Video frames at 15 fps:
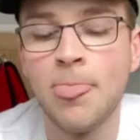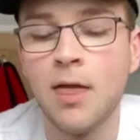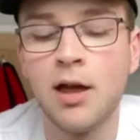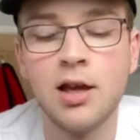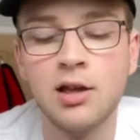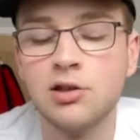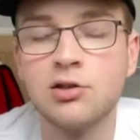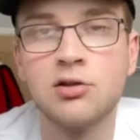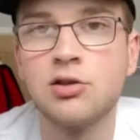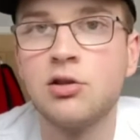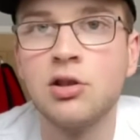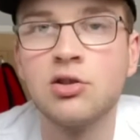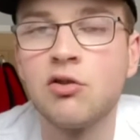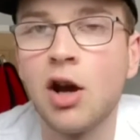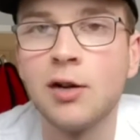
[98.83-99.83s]
He
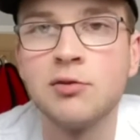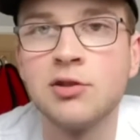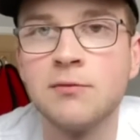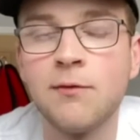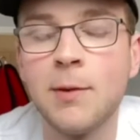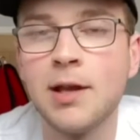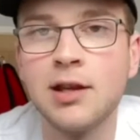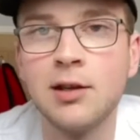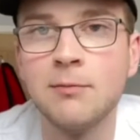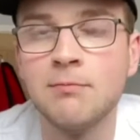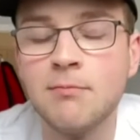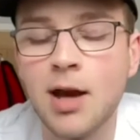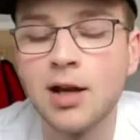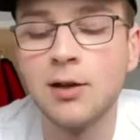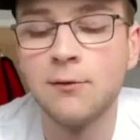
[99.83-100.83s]
describes as many,
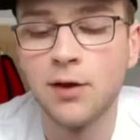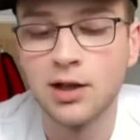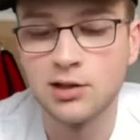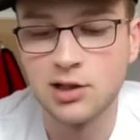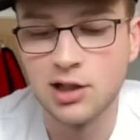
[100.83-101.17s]
many things